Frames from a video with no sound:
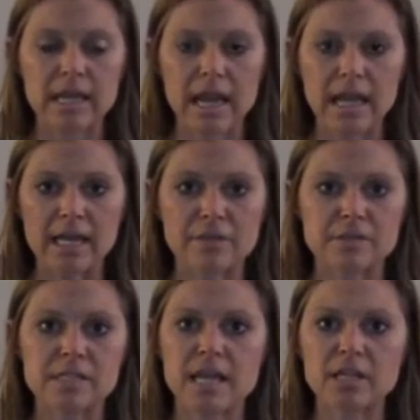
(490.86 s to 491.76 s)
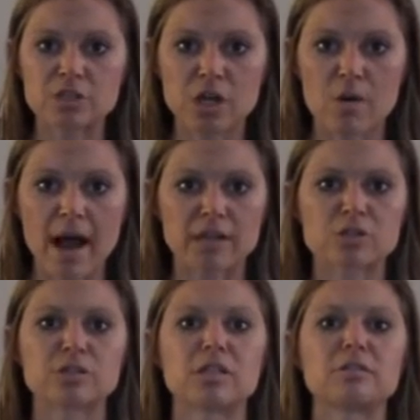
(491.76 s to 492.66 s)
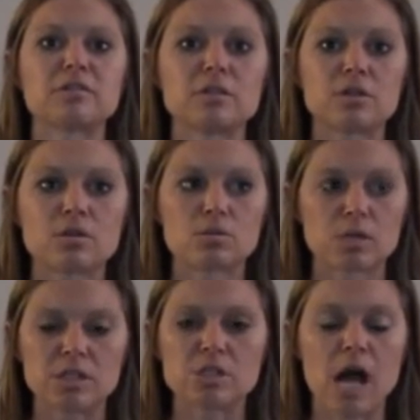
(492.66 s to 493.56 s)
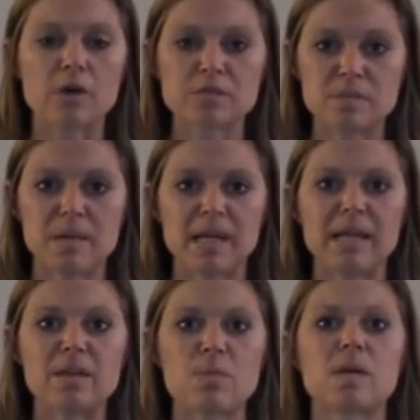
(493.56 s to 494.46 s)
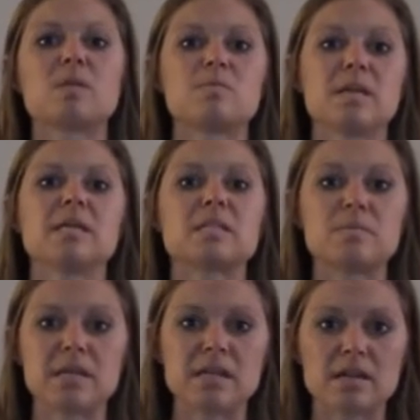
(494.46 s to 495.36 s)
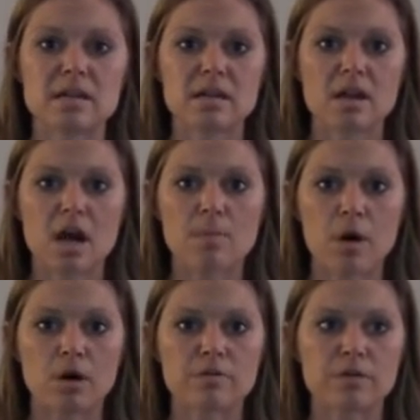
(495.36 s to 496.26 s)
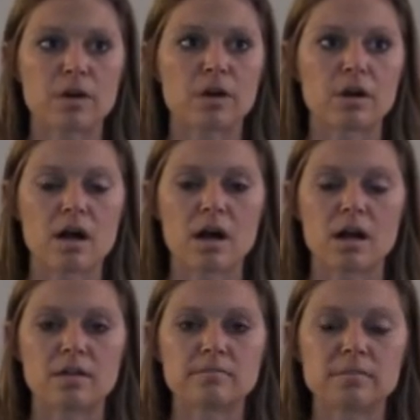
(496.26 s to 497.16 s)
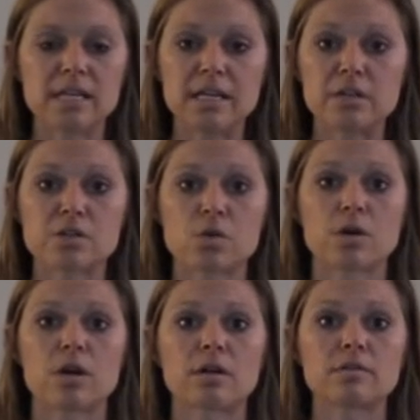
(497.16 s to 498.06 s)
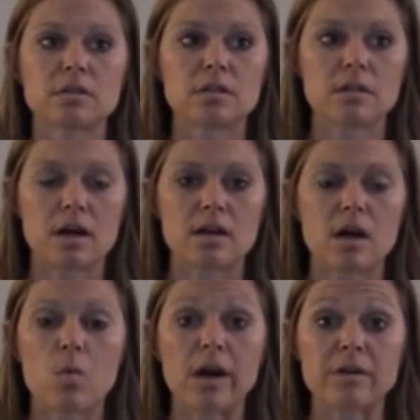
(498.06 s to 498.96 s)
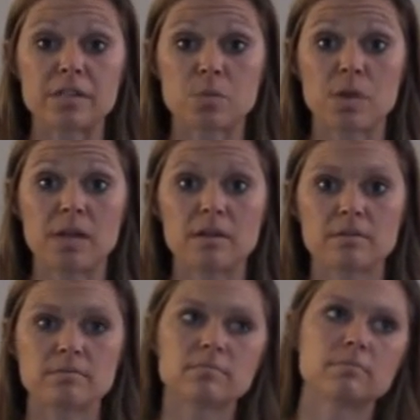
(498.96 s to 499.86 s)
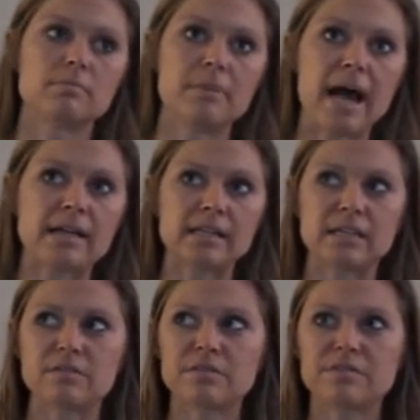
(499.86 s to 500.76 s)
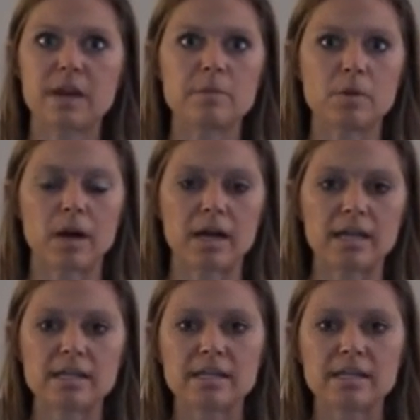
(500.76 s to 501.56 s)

And the Today Show actually reached out to me and wanted me to be a part of their uh, eating disorder uh, awareness week back in February.